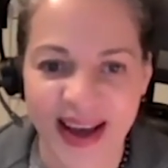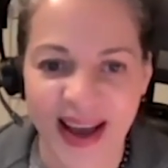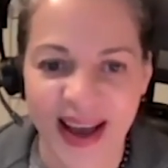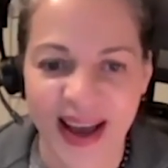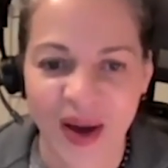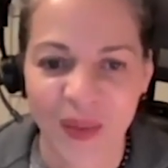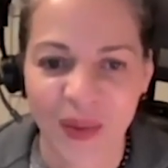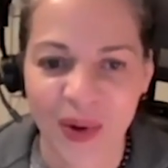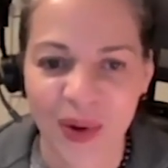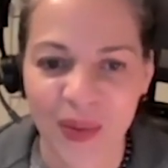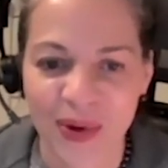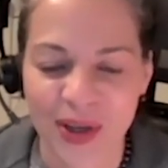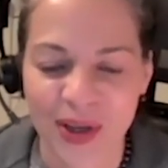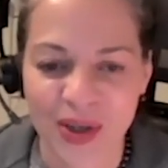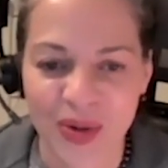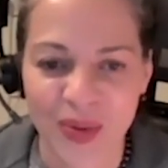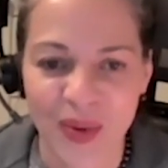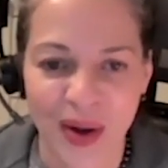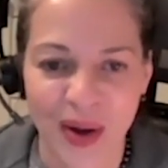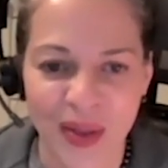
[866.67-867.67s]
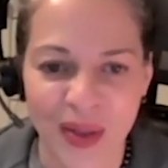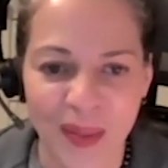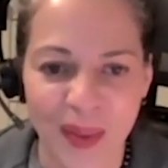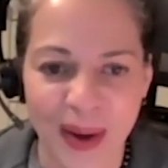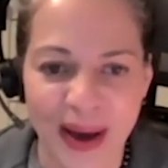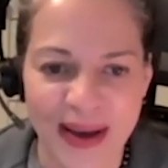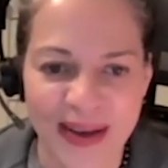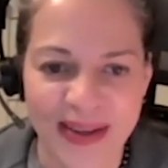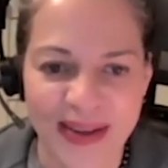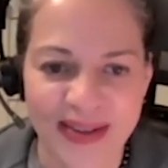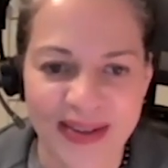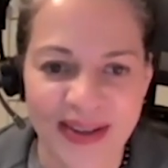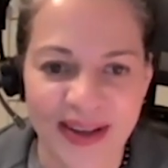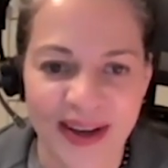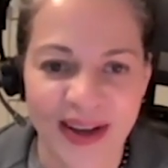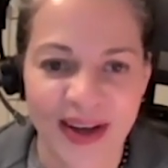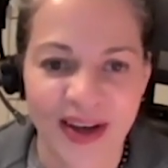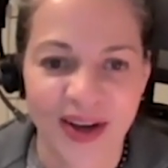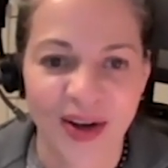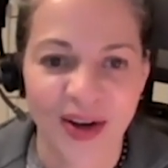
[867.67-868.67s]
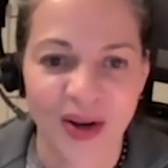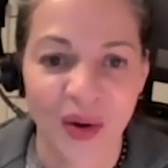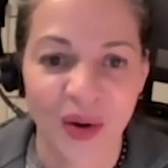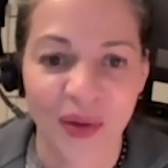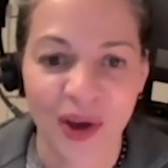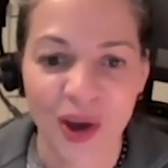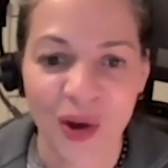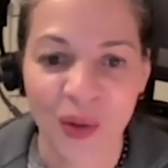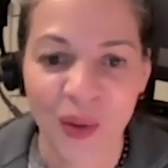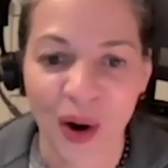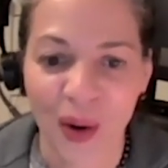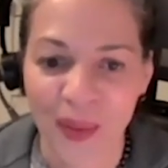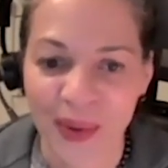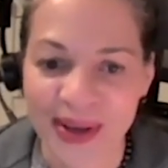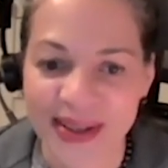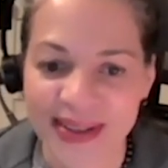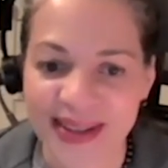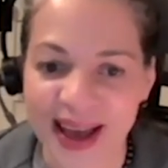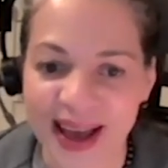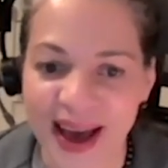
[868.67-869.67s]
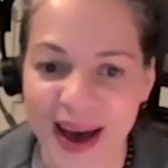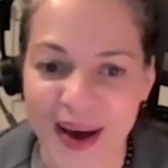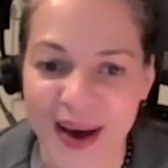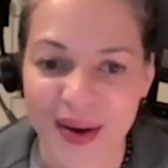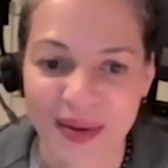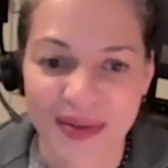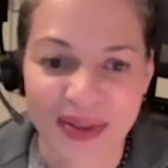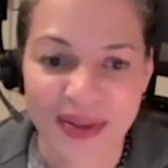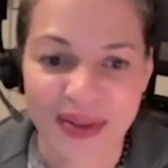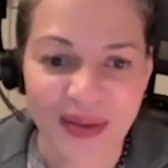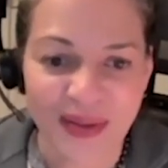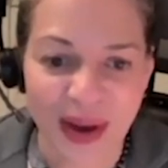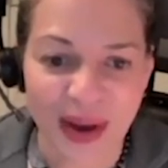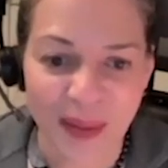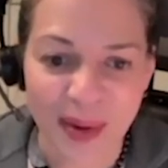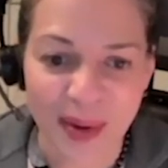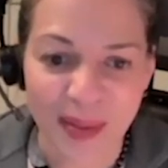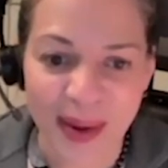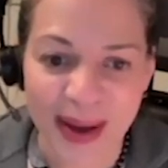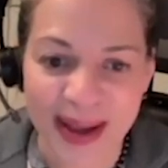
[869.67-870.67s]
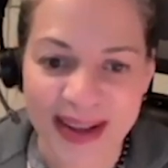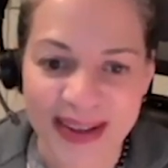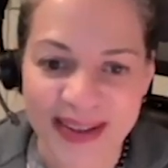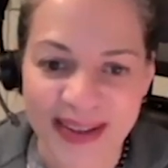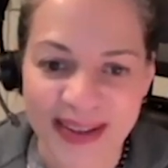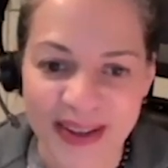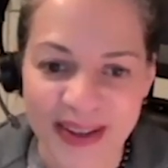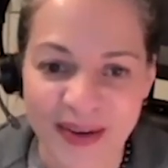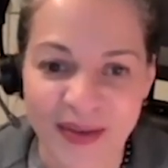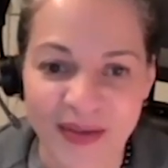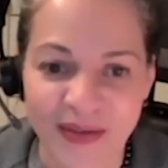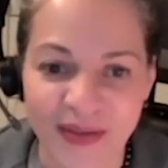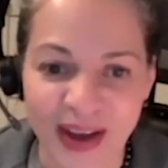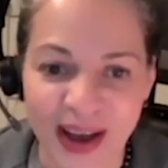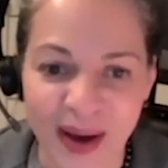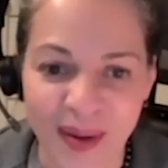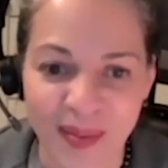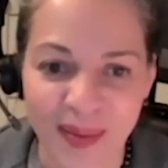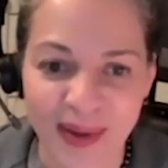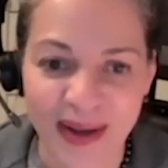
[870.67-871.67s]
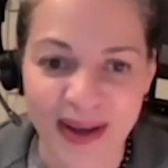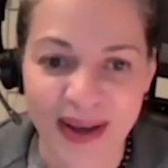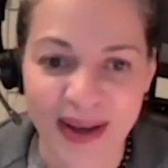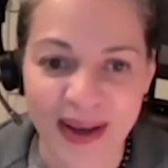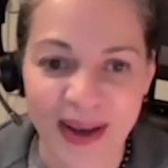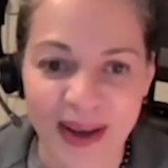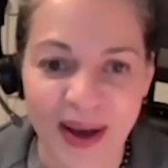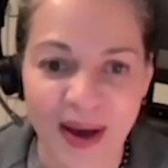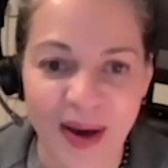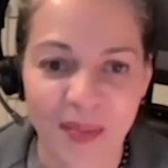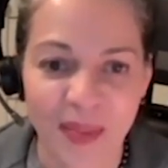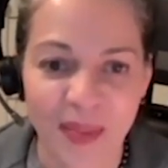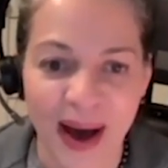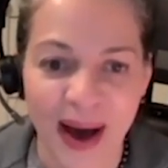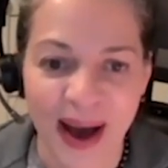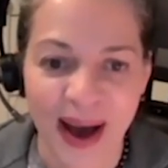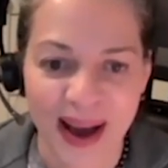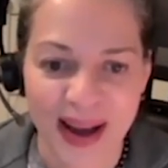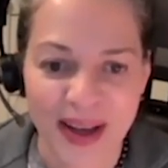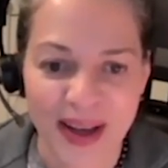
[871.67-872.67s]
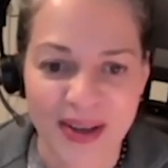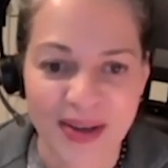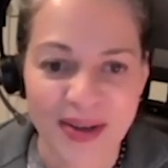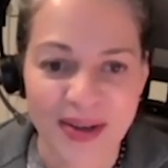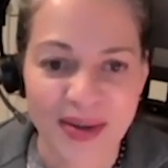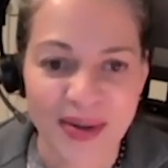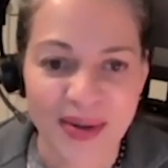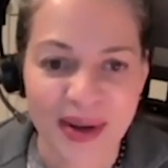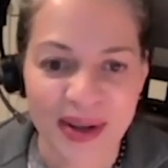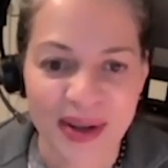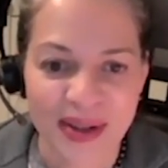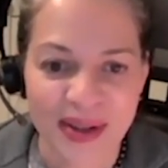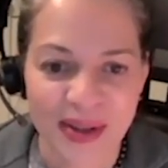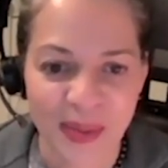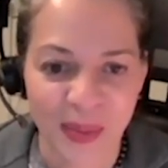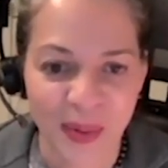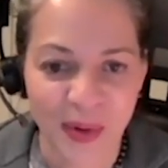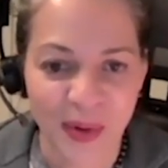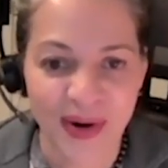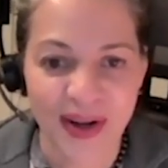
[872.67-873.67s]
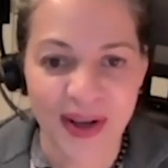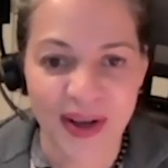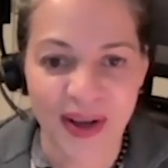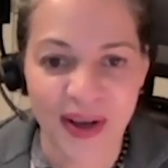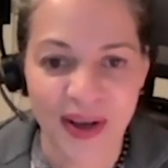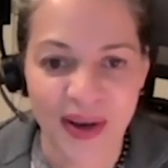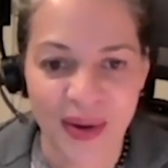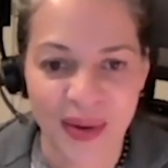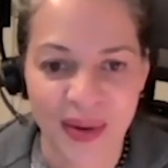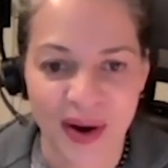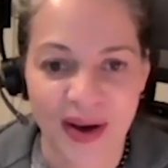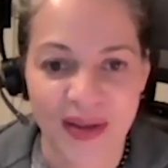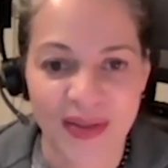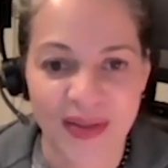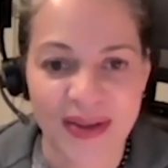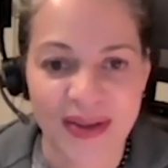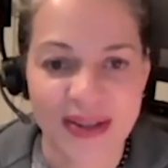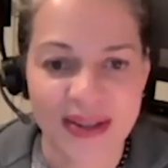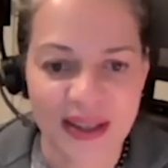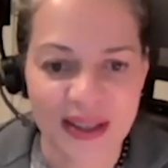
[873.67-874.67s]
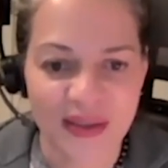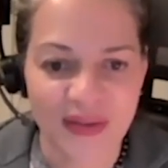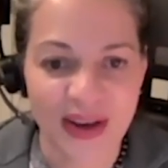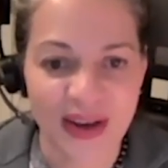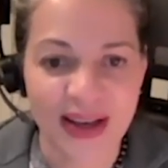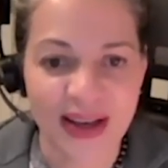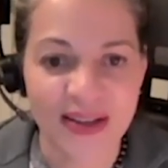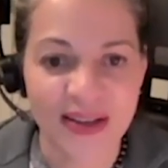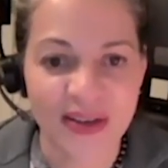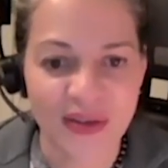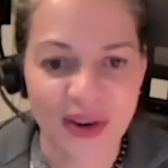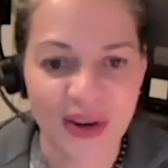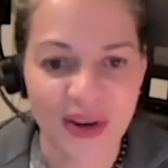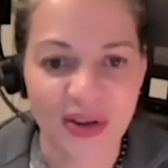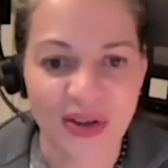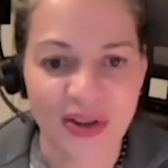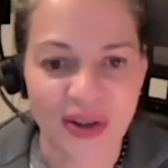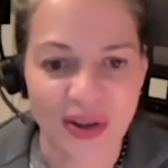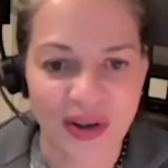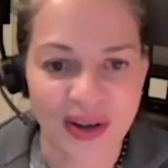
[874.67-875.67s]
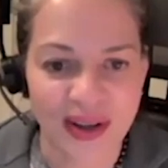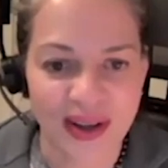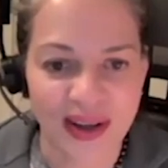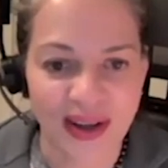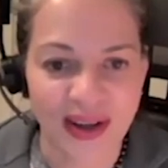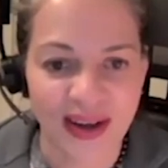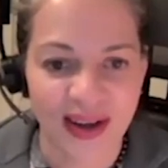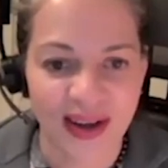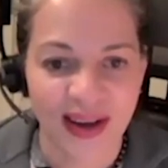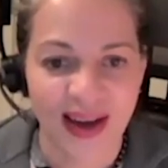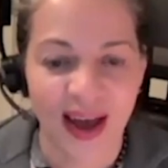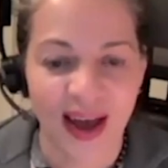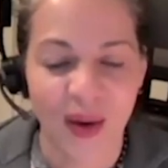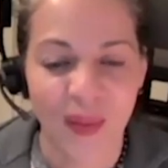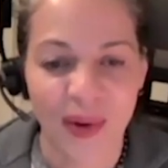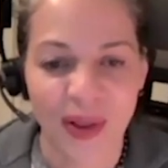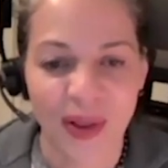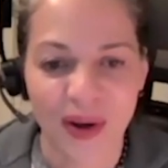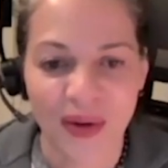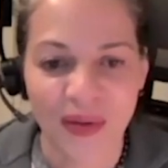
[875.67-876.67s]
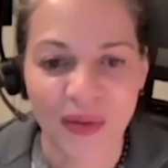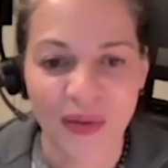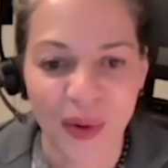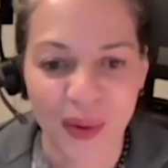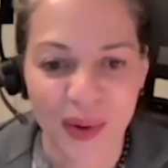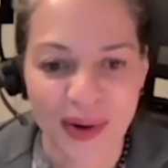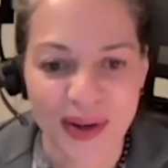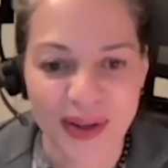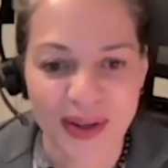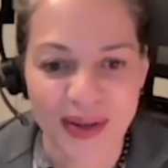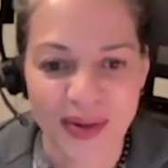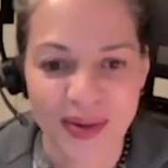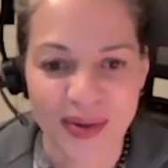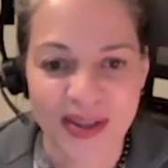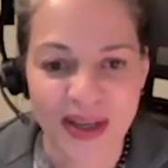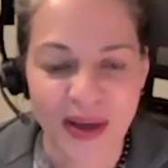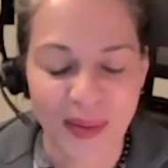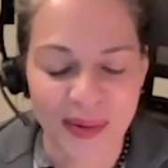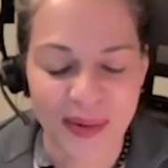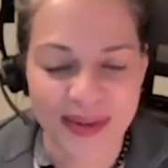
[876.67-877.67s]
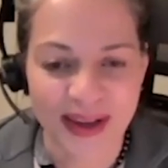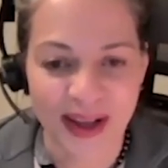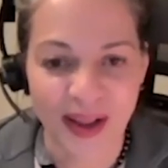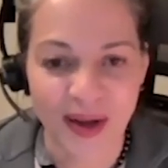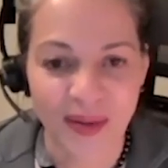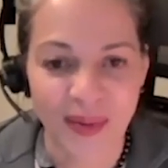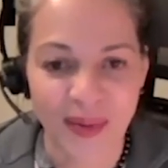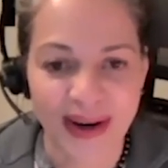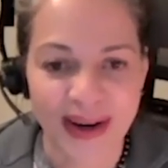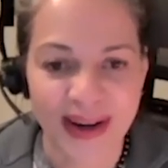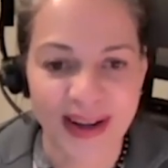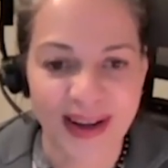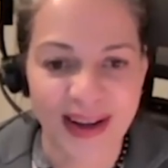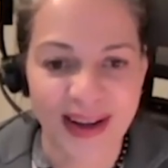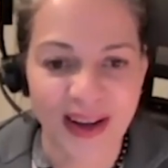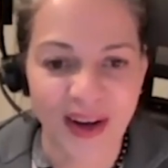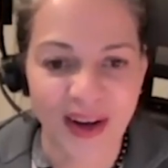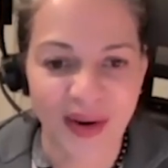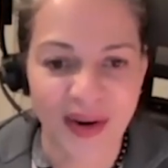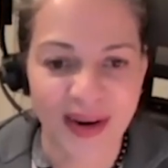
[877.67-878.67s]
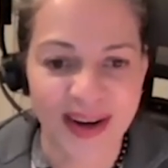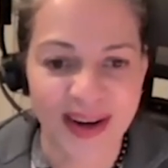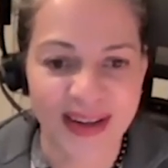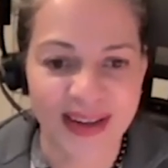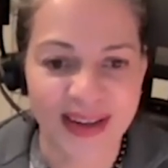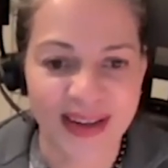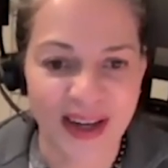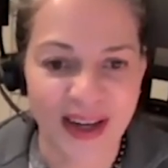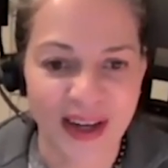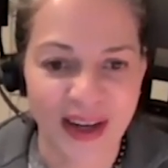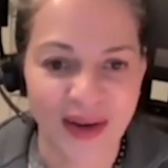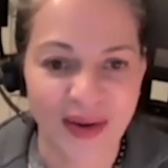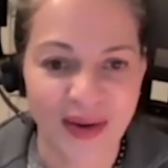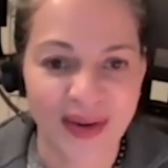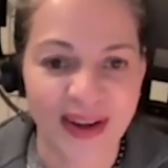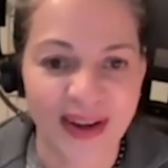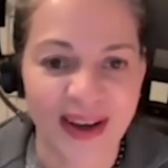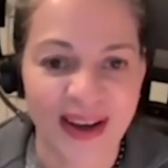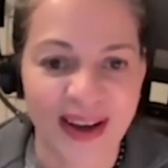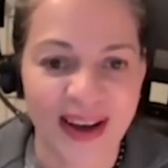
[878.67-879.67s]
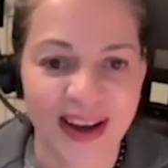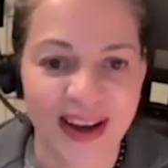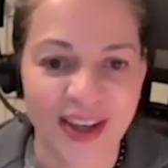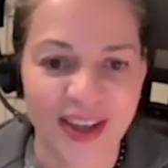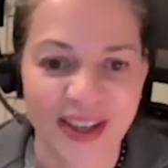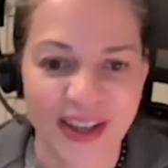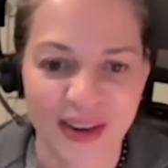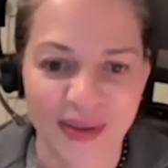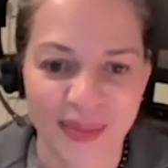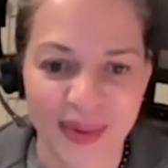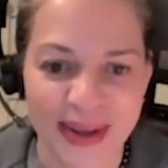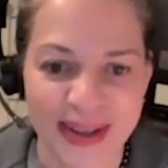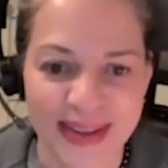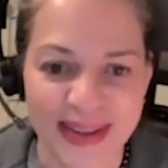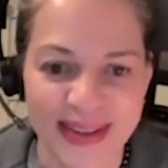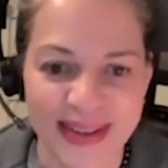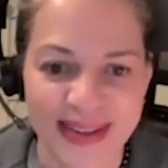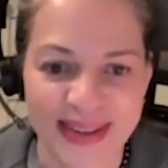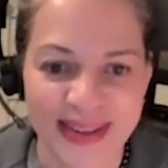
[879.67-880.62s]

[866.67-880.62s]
and we wish you all the best. Know that you always have the family medicine family behind you and supporting you on this next phase of your journey, and we look forward to celebrating your continued achievements.